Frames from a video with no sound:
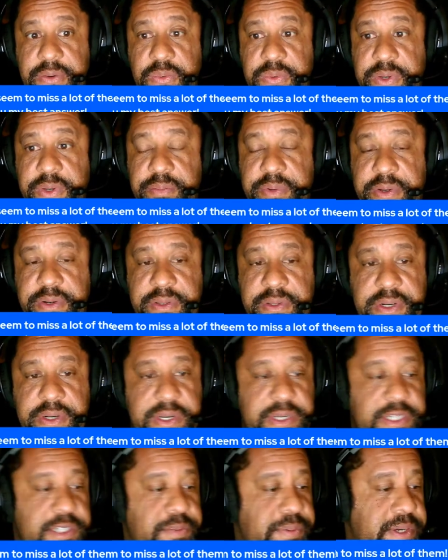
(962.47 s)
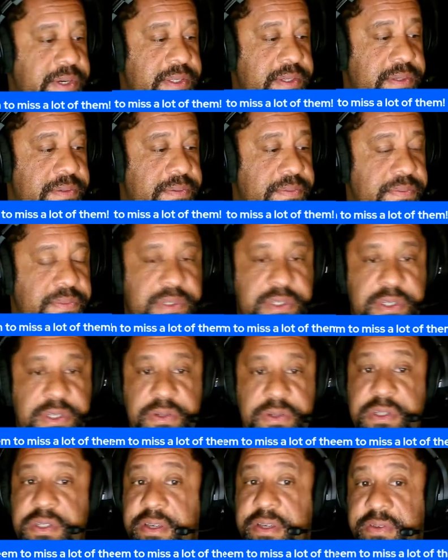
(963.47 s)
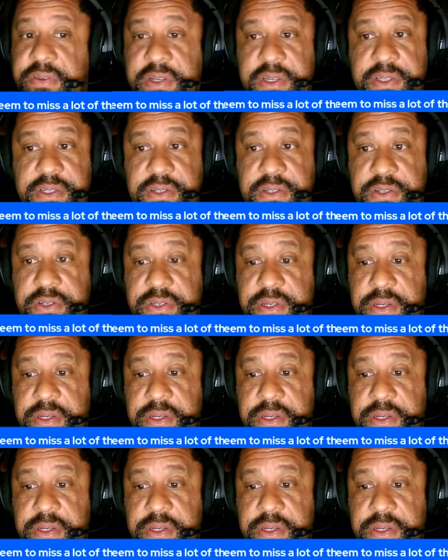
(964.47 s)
So 7S is just going to make it go crazy.